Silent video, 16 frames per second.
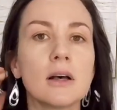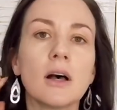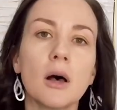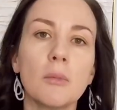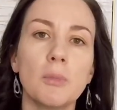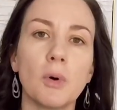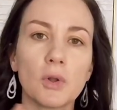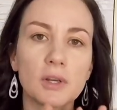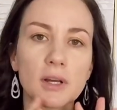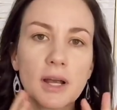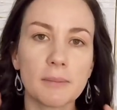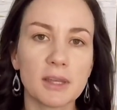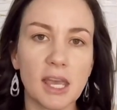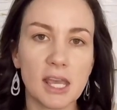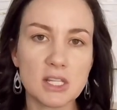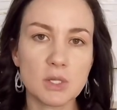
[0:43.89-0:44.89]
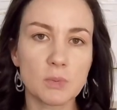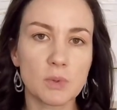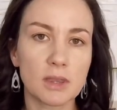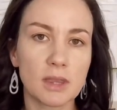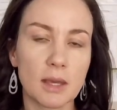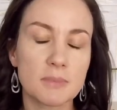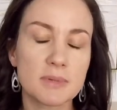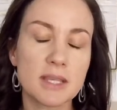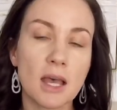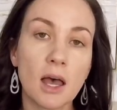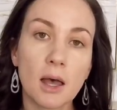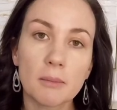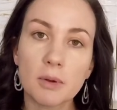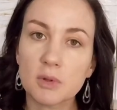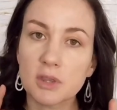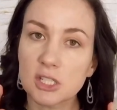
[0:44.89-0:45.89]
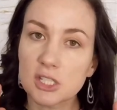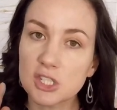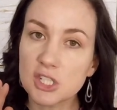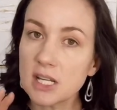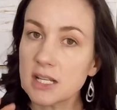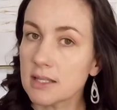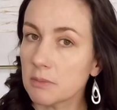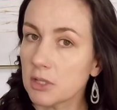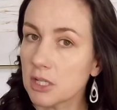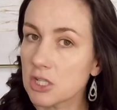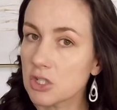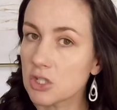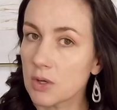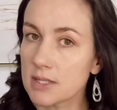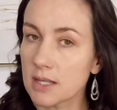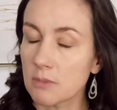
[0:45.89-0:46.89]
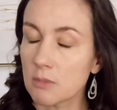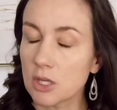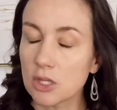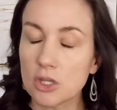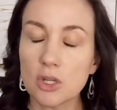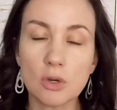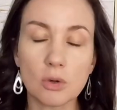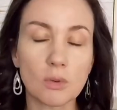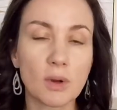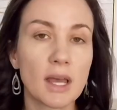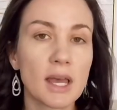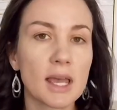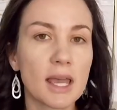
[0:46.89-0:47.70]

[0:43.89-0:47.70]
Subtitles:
a bolder application with lips, but with the cheeks, I'm going to show you something new.